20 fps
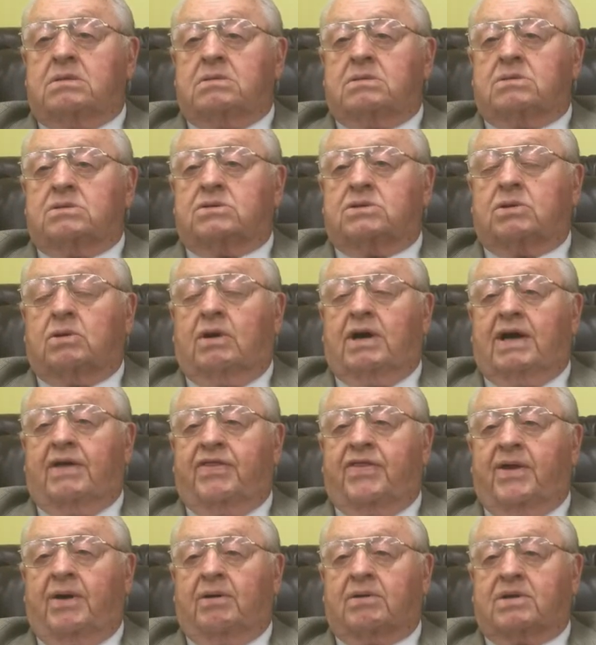so I
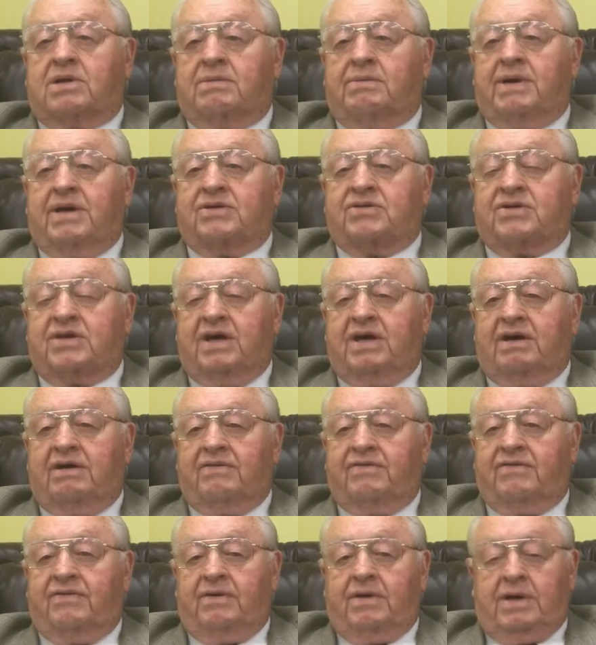thought to
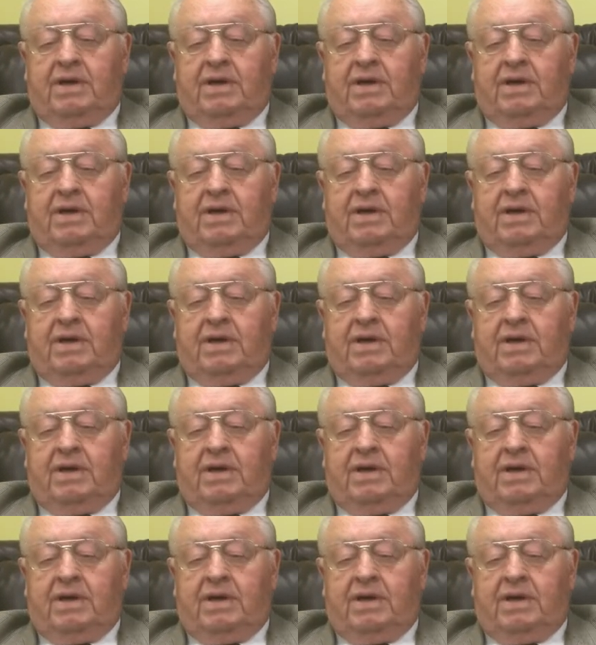myself,